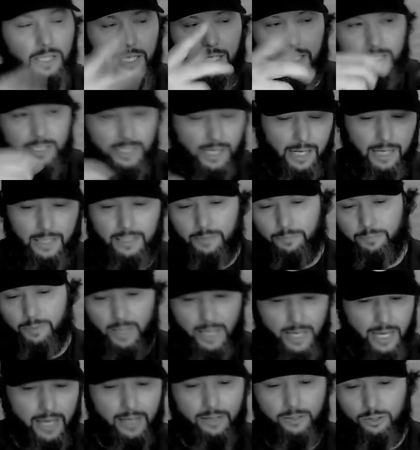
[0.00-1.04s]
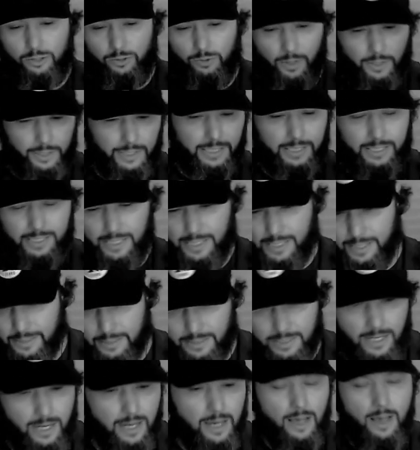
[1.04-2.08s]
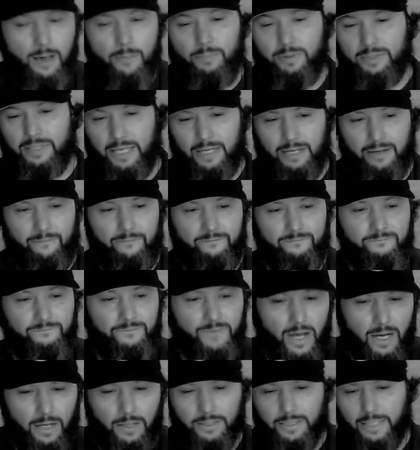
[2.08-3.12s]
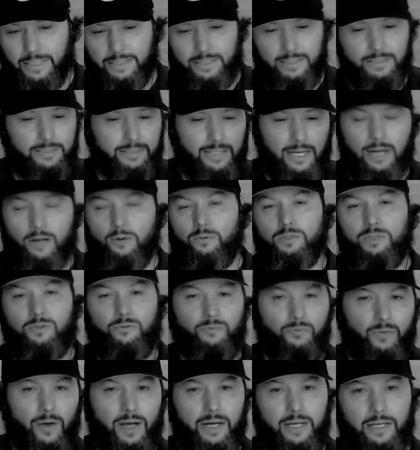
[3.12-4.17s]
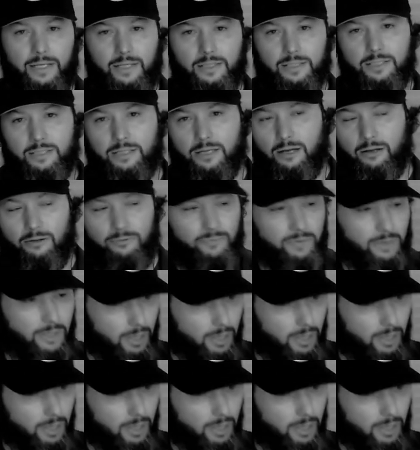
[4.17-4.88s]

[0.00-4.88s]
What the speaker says: excited to play it and do all these things, but then it felt like the deck was fighting itself, you